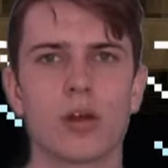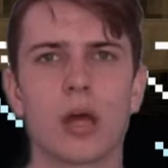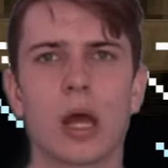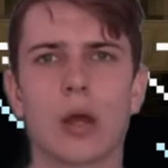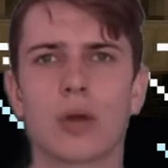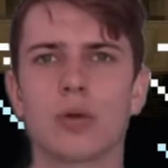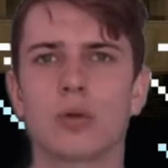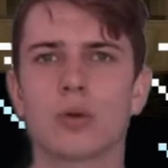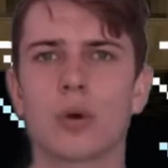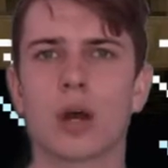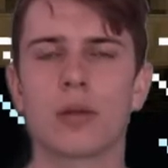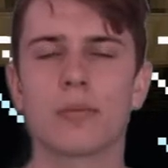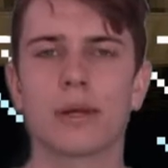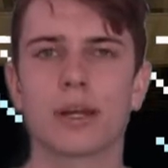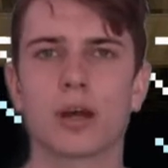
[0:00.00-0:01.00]
I couldn't
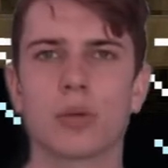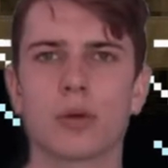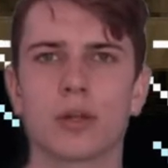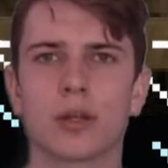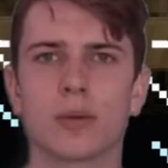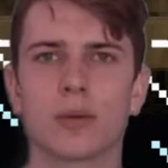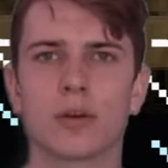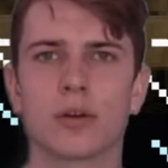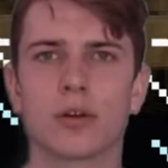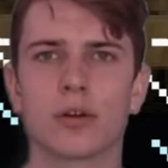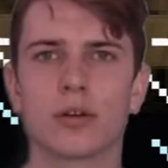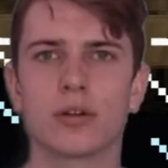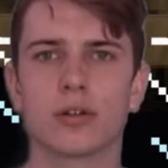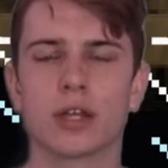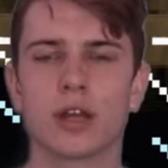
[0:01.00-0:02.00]
quite make out what they were
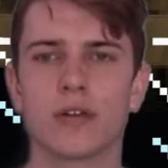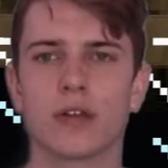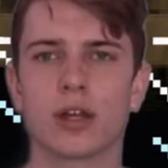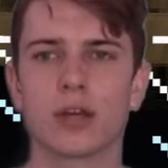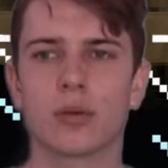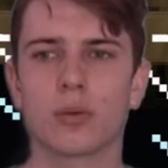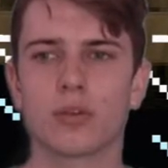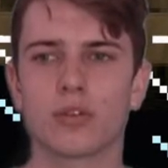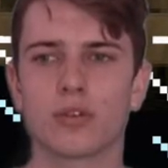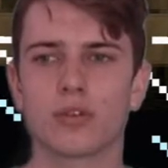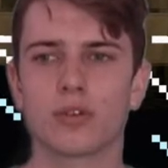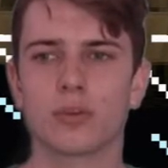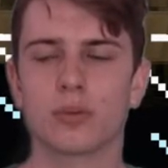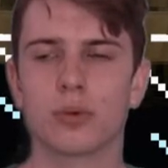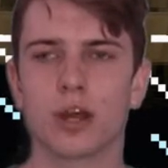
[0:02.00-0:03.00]
down there. It wasn't
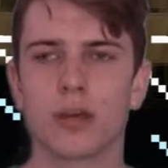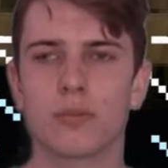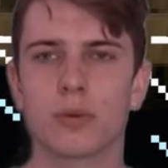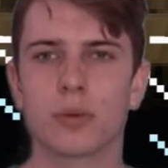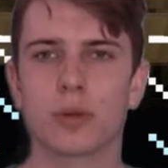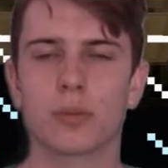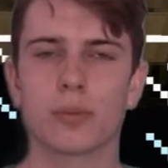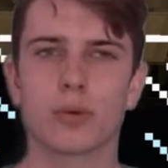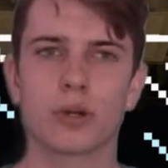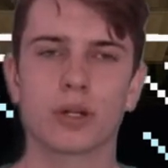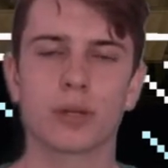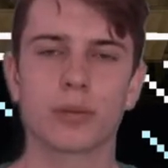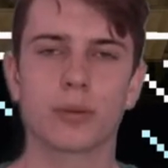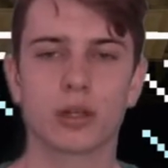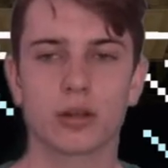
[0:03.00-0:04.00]
too bright, but when I brought it
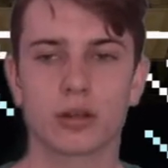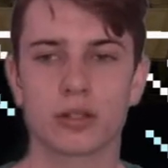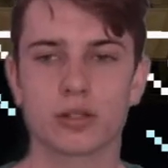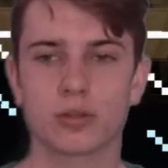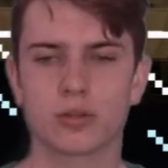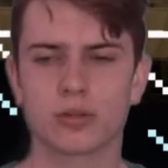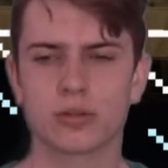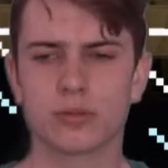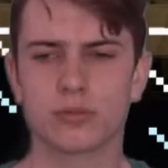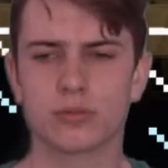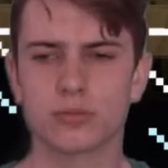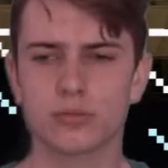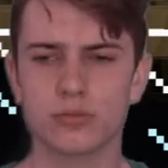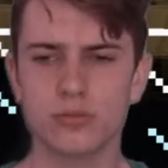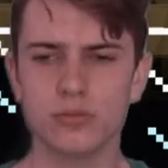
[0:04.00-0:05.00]
up here, I saw
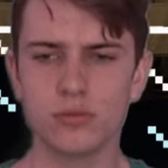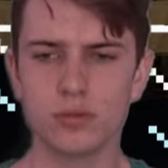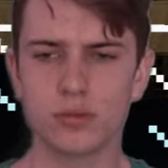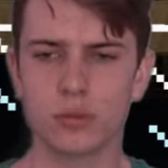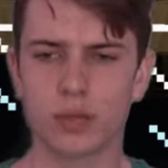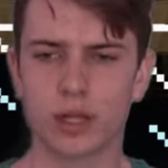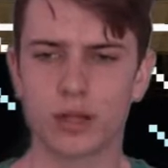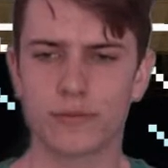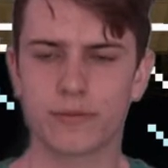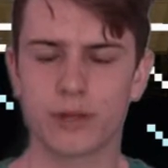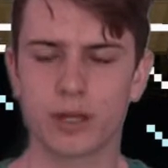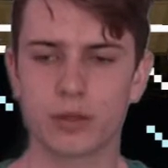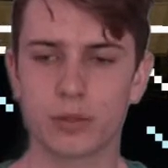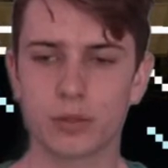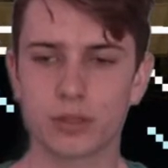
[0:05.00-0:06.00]
what I had
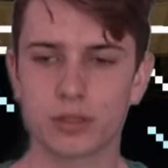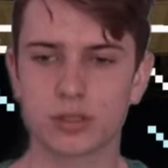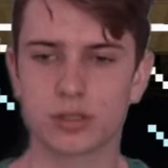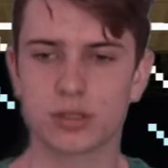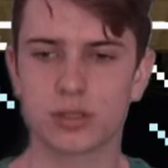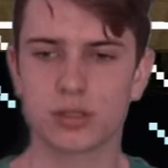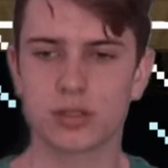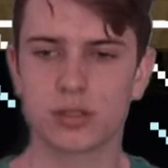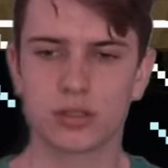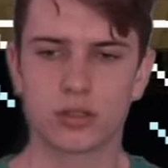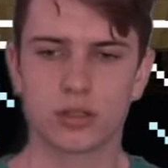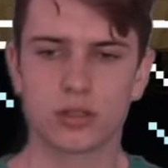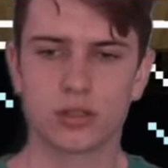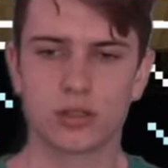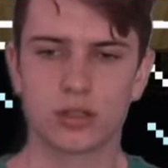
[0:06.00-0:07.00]
found was
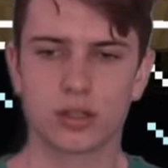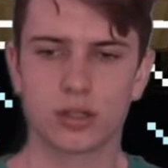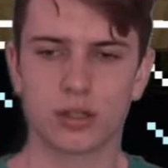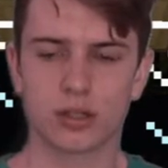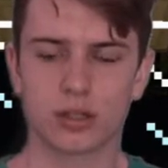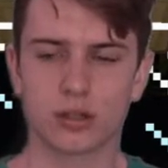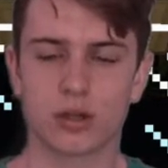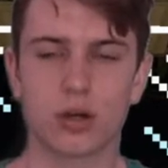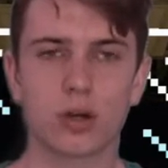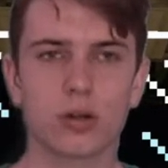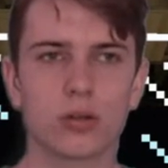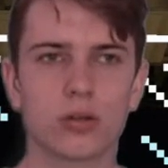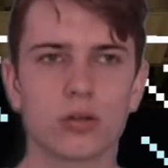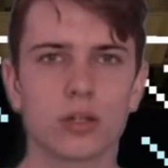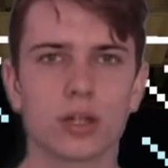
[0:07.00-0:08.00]

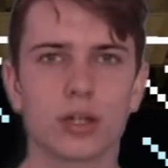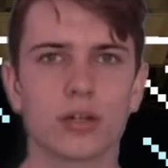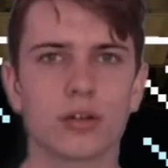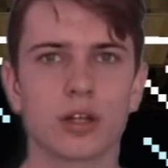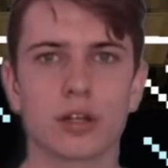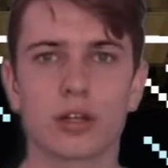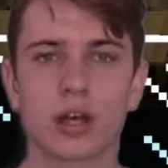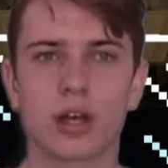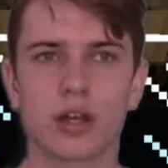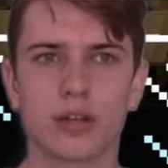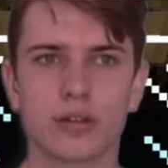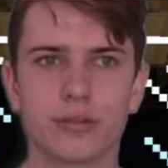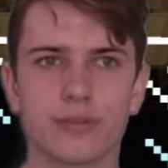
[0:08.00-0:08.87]
coal and iron.